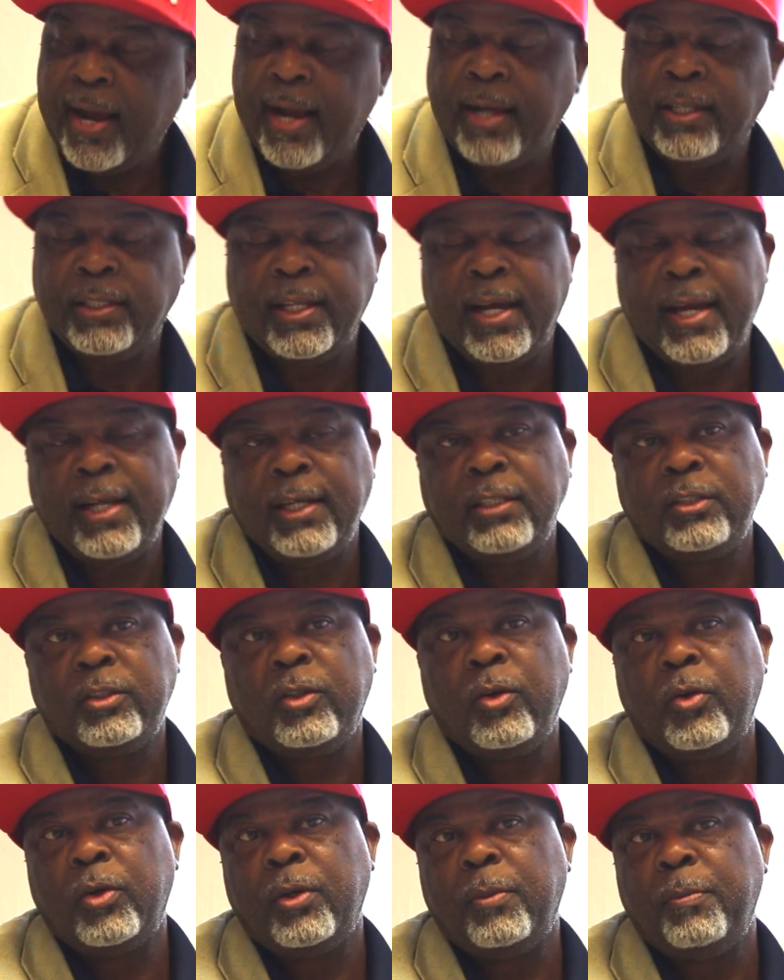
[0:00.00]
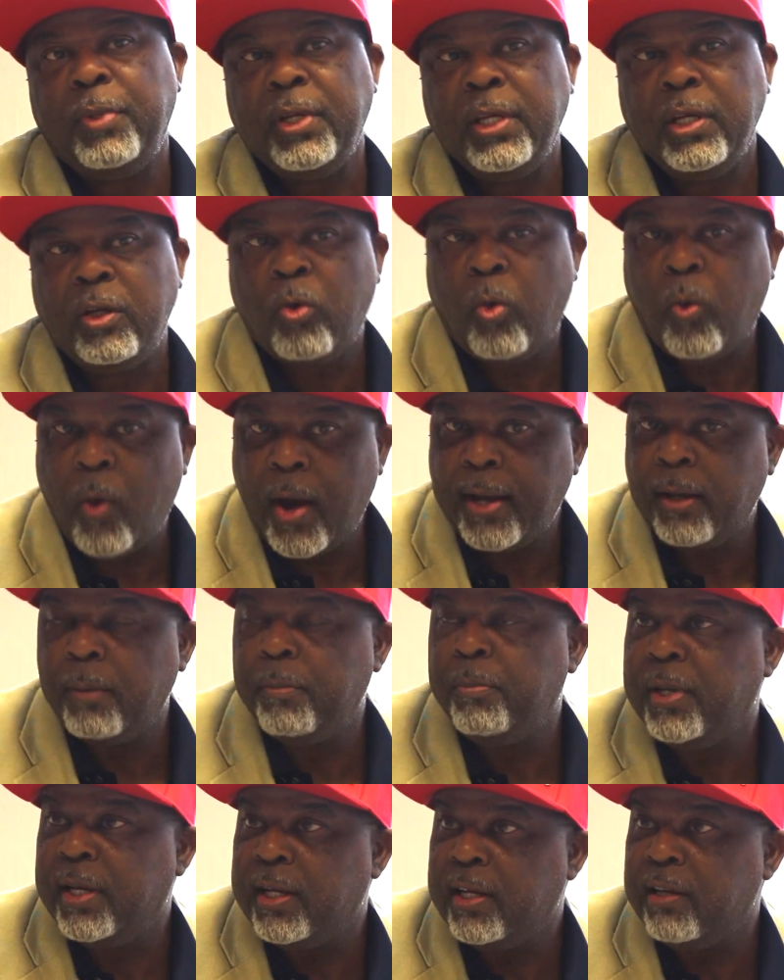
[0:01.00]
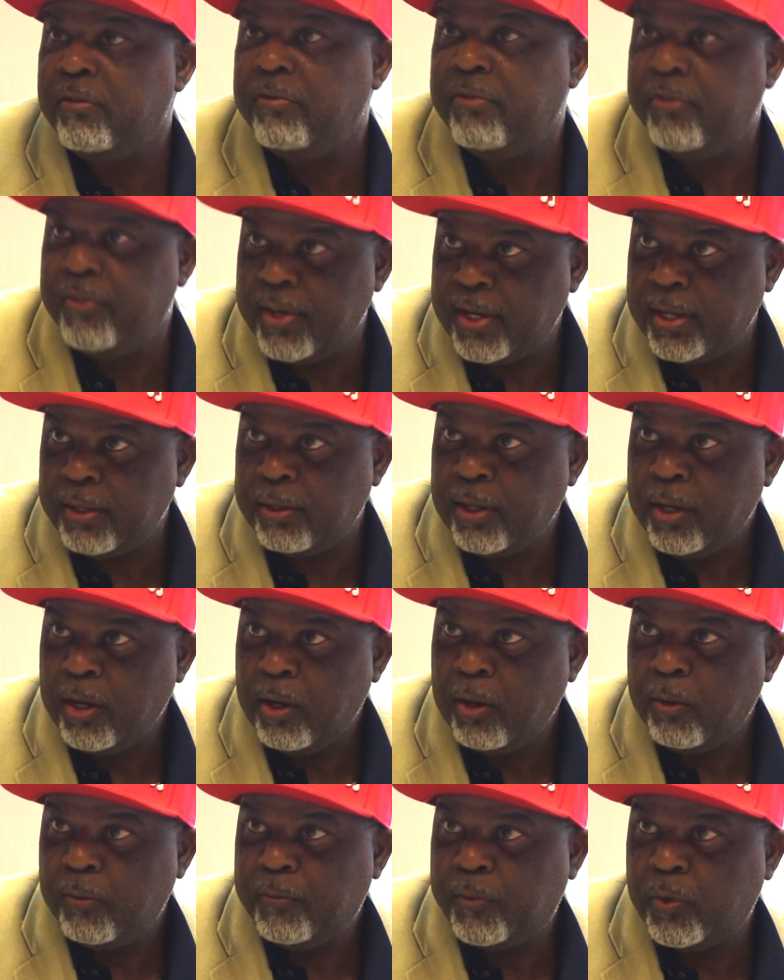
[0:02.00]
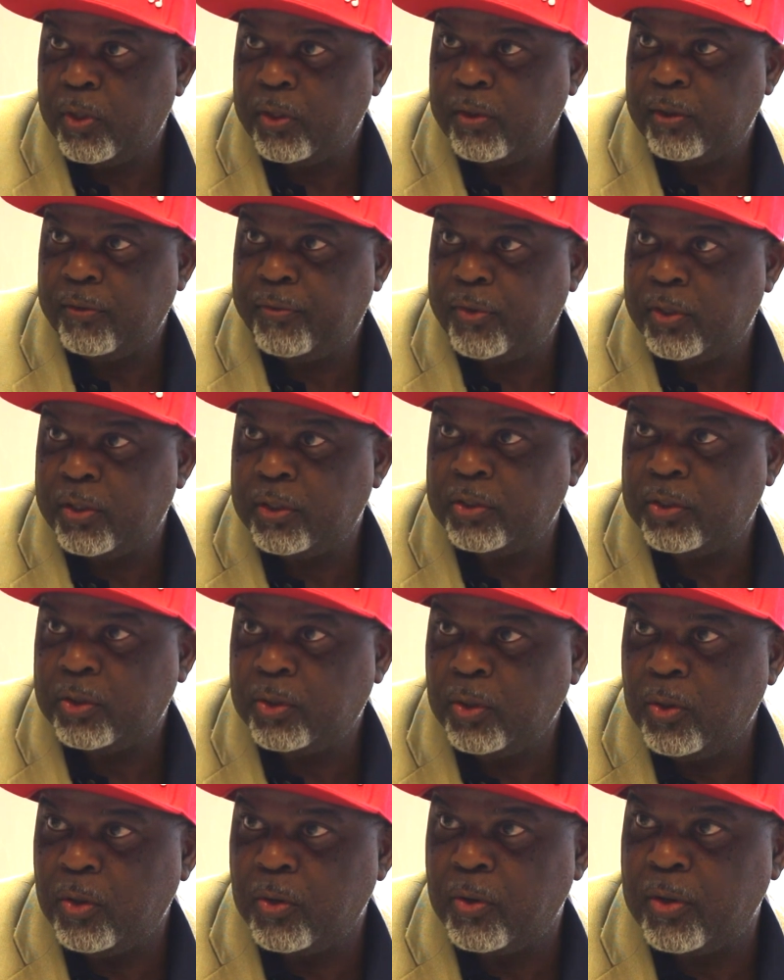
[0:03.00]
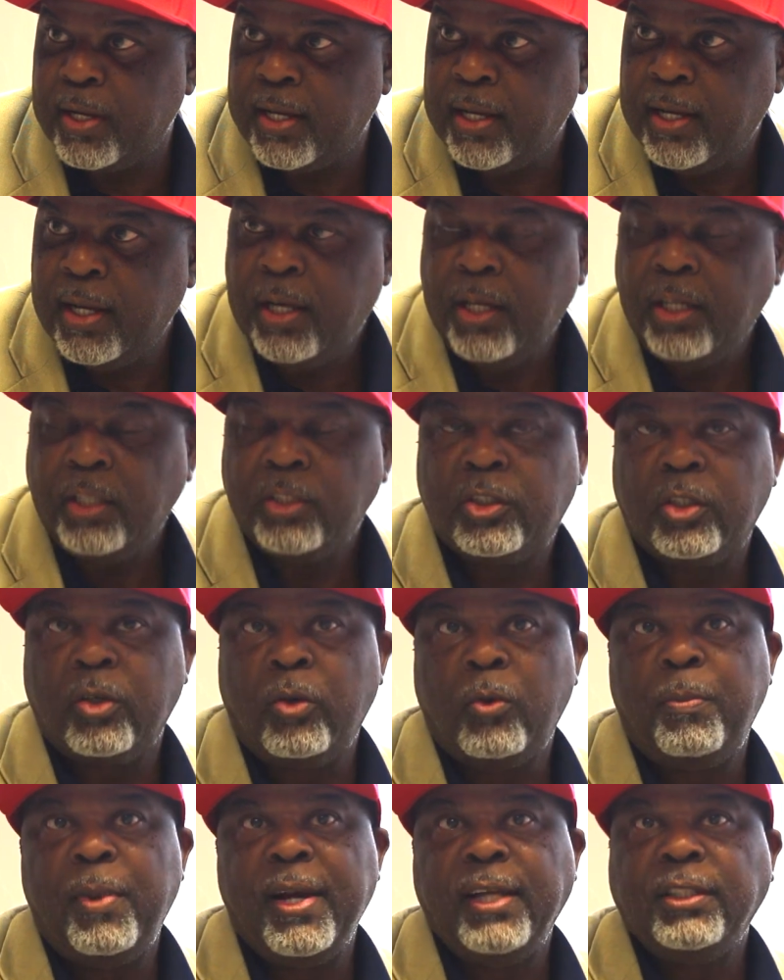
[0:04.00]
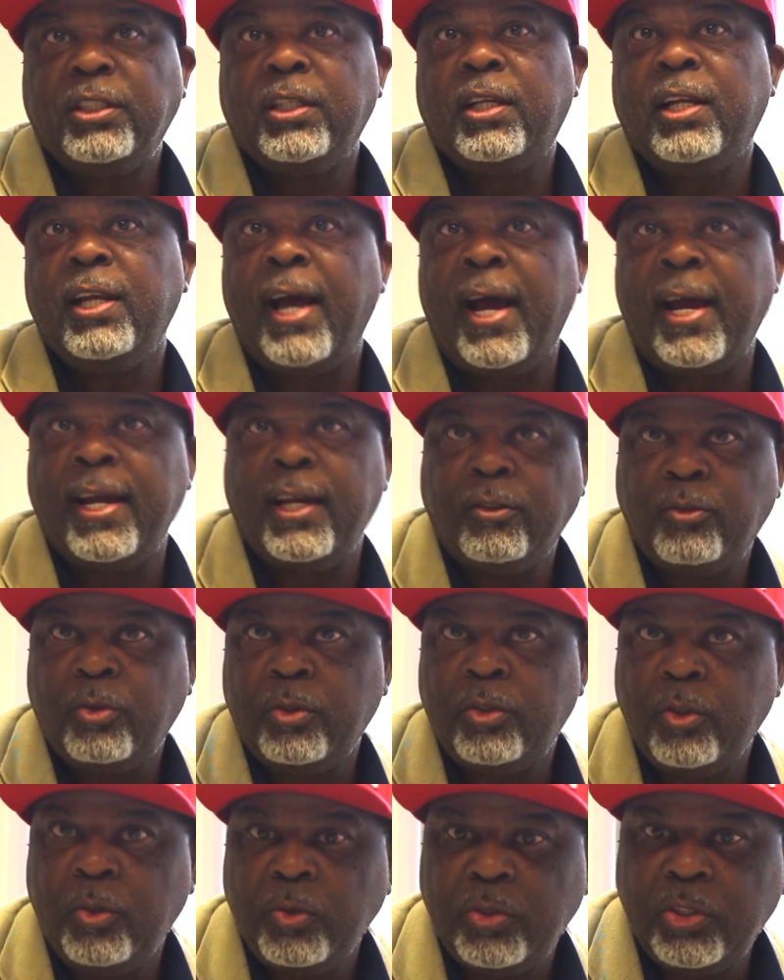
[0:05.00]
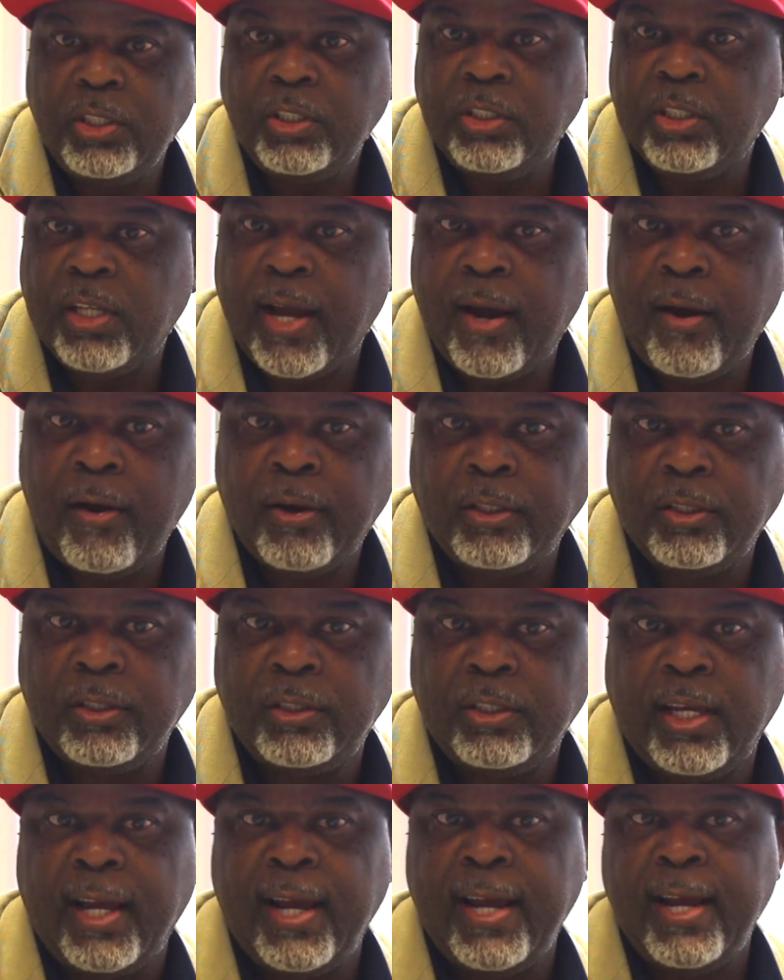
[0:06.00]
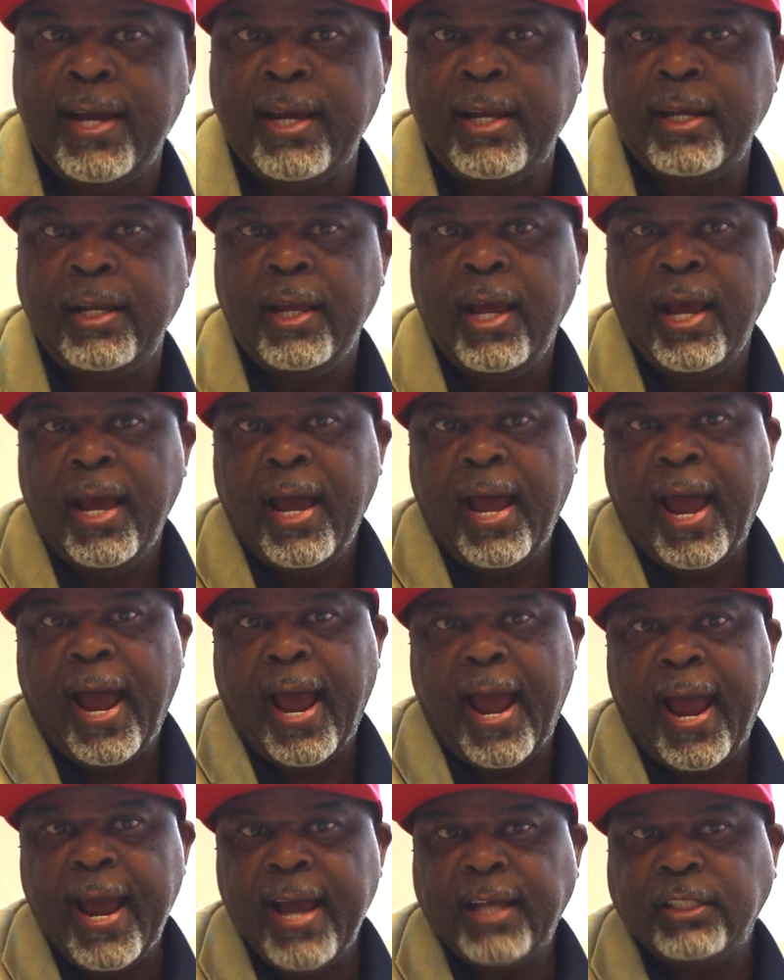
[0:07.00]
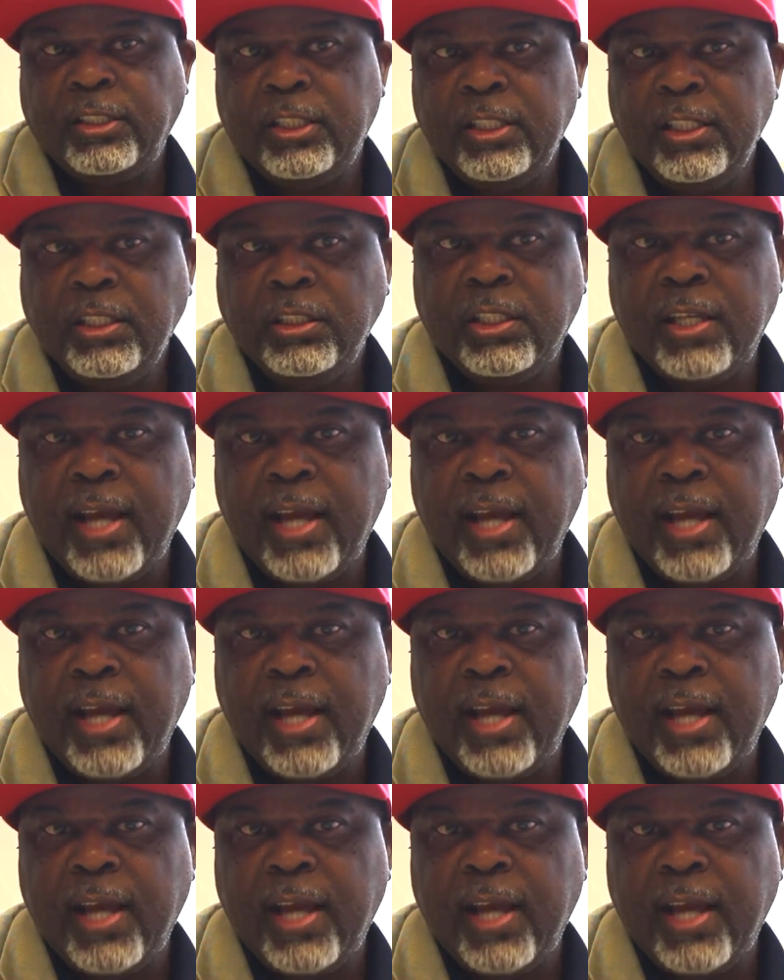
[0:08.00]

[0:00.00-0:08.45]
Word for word: and that is going to be quite a big event for the, for the story. So basically, I introduce these characters, and as these